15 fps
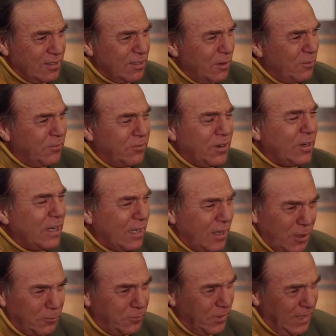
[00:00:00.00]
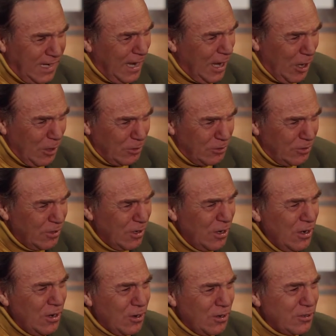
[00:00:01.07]
some very comfy couch,
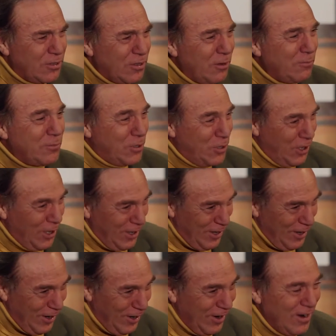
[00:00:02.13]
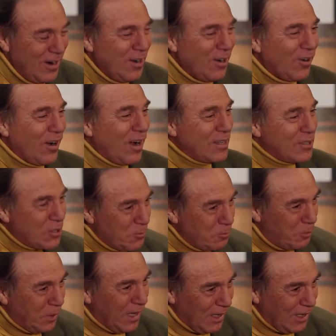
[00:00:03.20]
or some chair, or on some
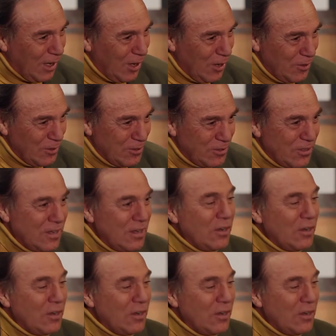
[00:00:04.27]
pillows,